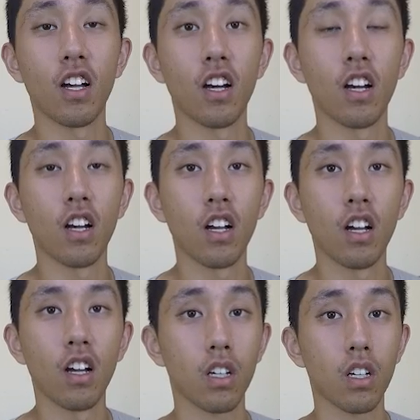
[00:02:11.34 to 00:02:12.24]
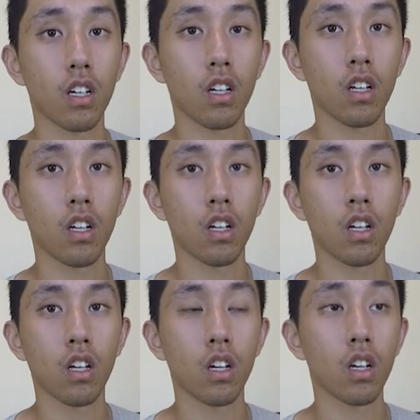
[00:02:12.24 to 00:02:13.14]

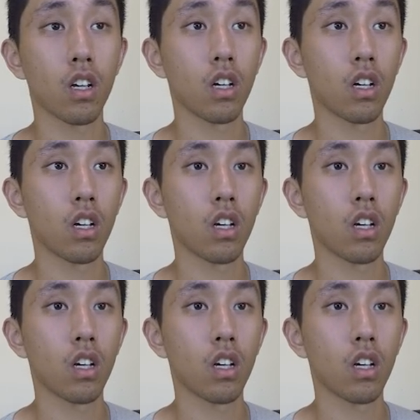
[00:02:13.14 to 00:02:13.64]
Nobody speaks.